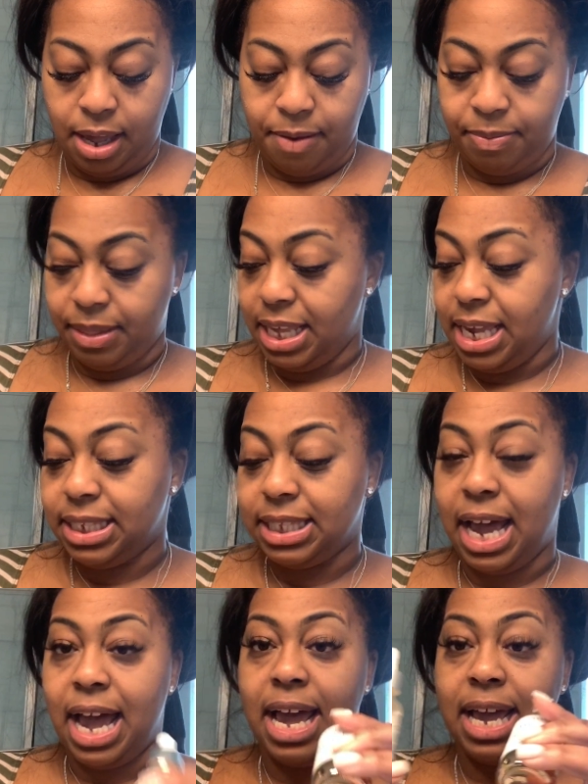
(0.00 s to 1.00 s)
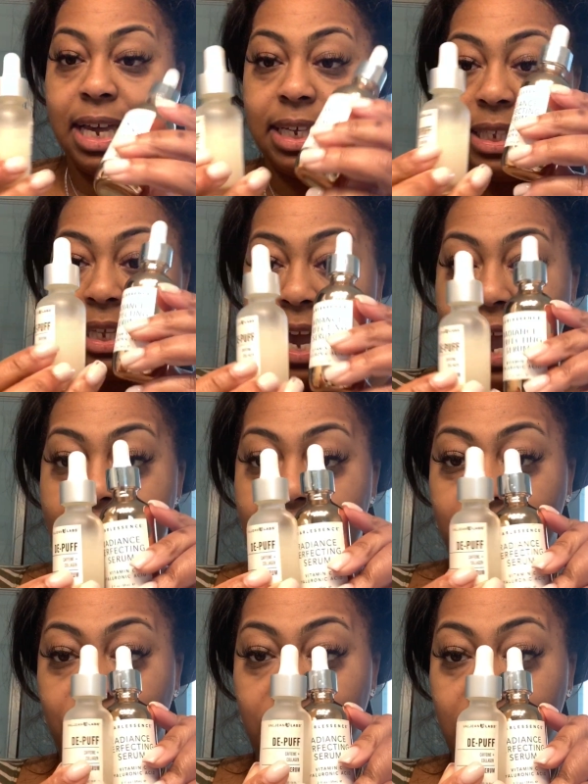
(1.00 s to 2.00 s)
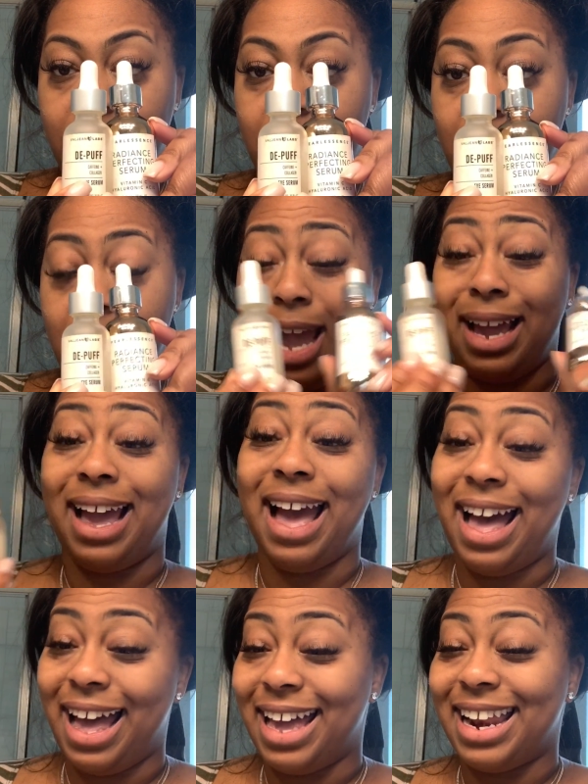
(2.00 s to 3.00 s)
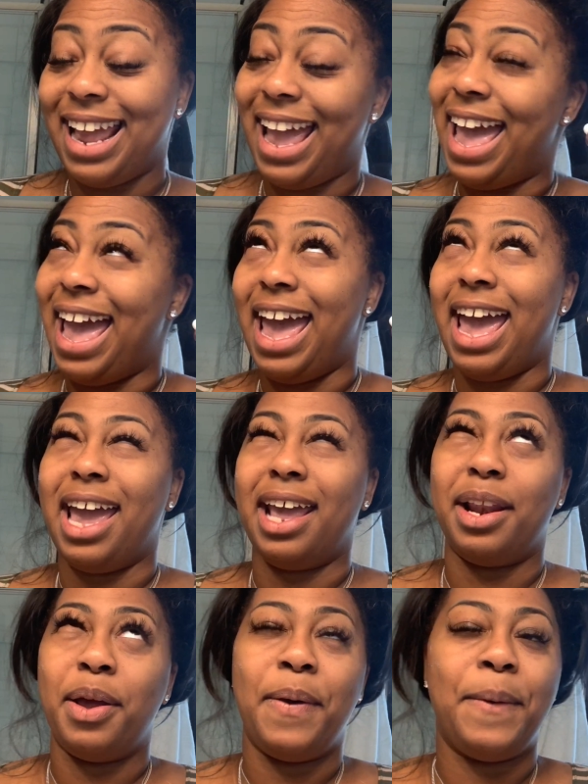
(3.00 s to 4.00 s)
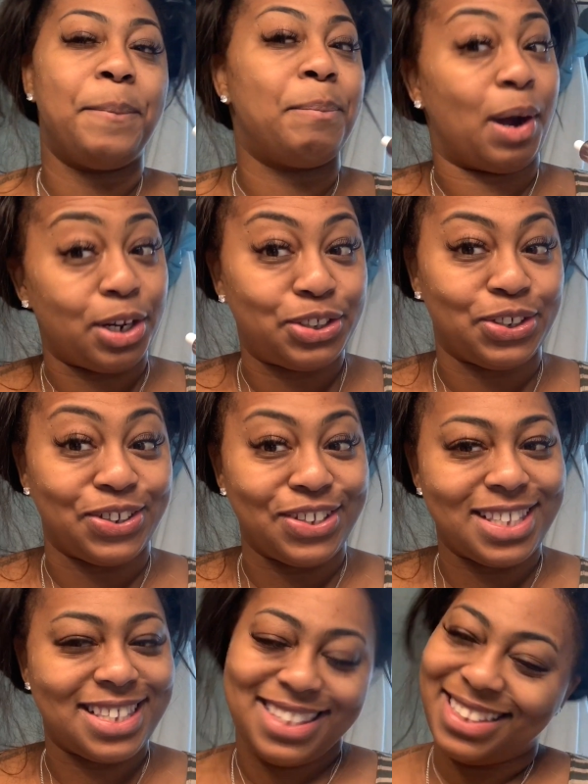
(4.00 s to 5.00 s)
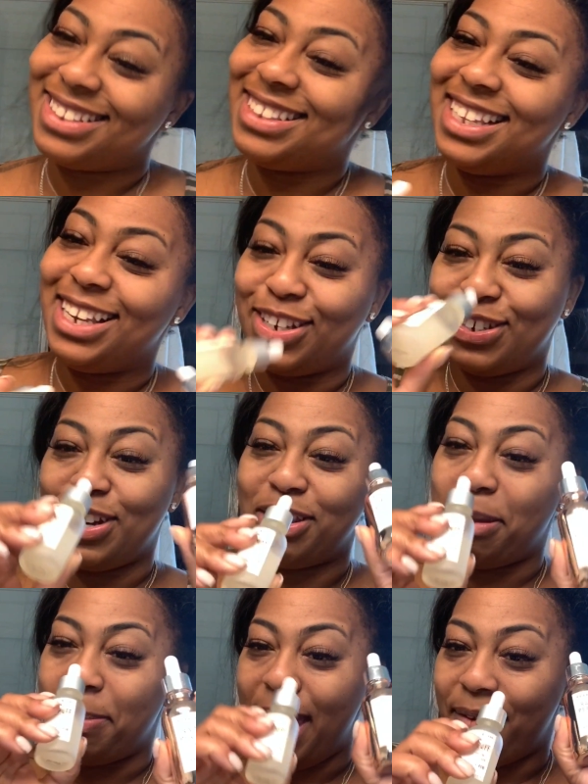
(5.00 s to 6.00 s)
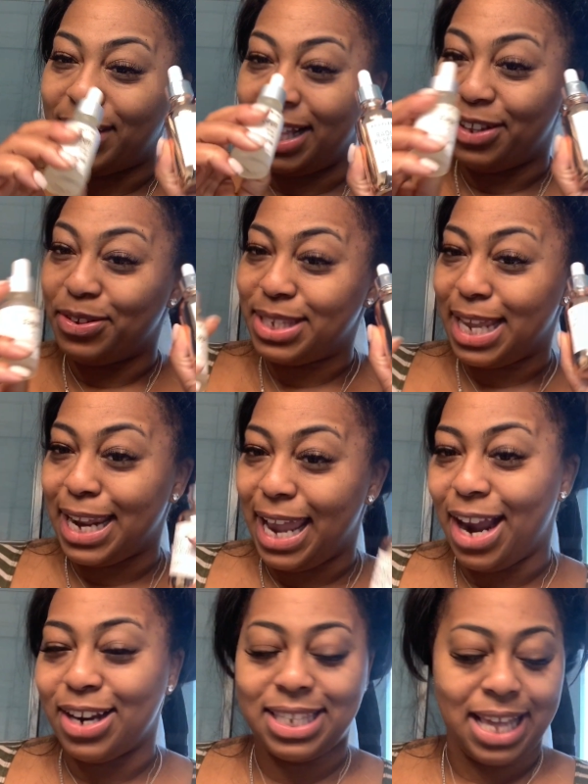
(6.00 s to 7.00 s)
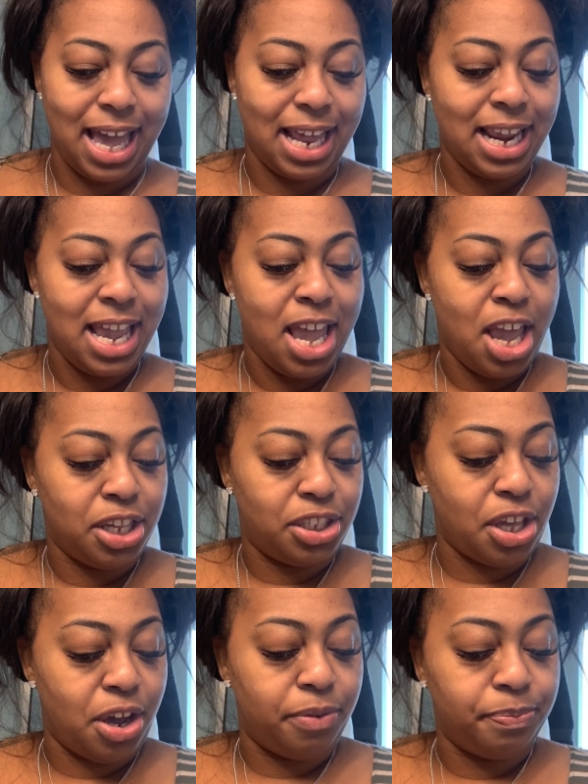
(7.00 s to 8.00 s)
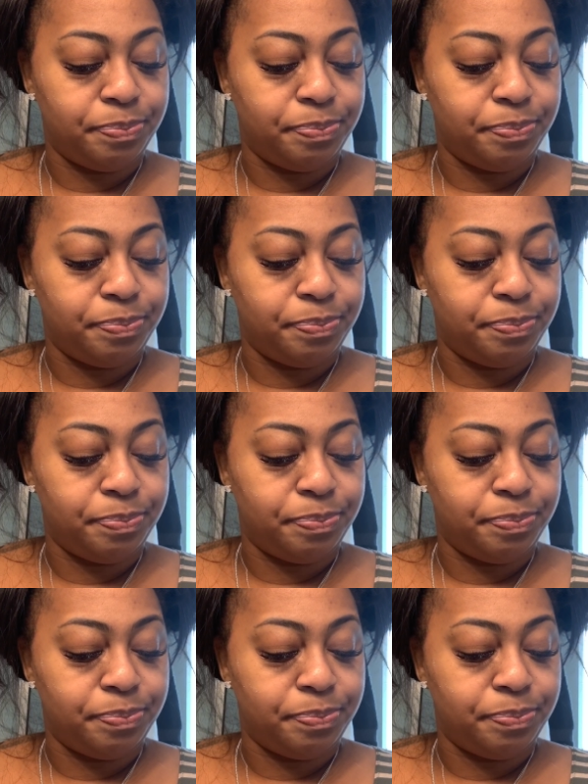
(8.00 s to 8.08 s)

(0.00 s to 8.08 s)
These guys I actually got at Marshall's, because you know they be having their little skincare side. So